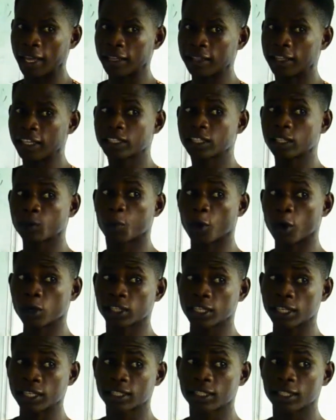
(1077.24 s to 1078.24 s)
This
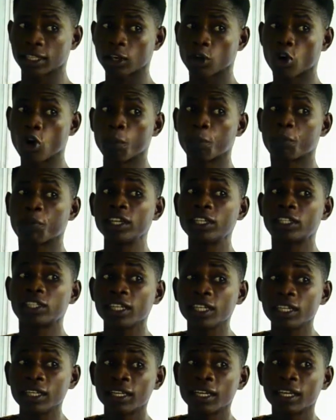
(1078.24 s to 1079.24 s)
process
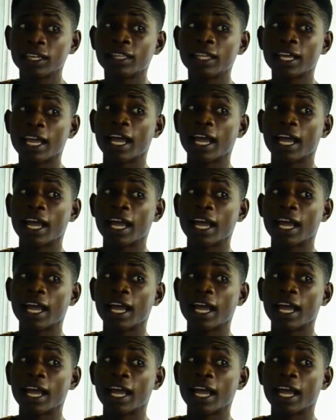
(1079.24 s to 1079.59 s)
completing the